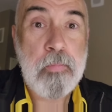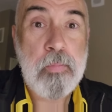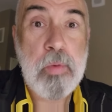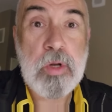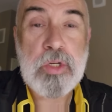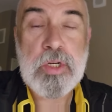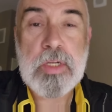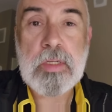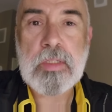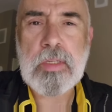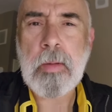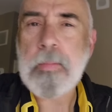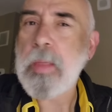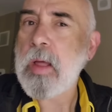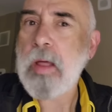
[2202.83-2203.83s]
which is
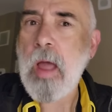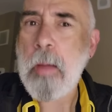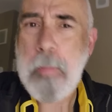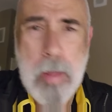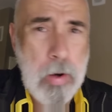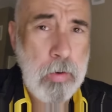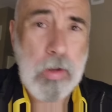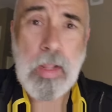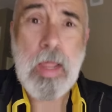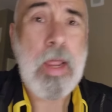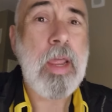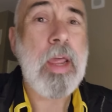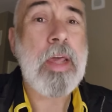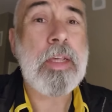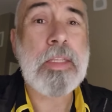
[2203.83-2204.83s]
something
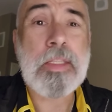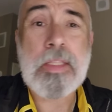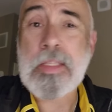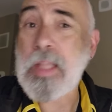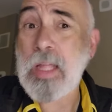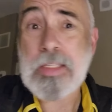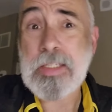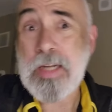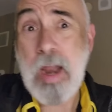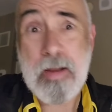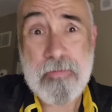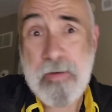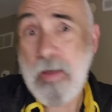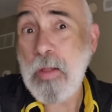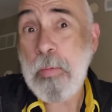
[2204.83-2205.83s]
apparently is that's not
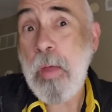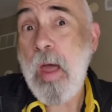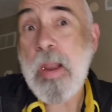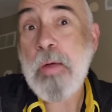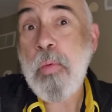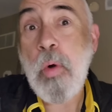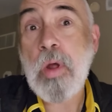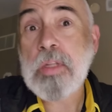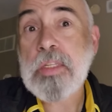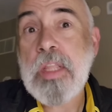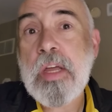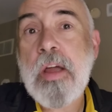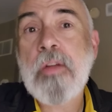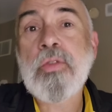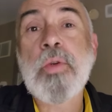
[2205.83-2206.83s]
available anywhere else in
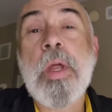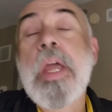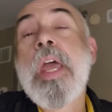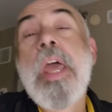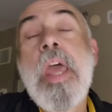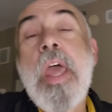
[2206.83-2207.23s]
the country.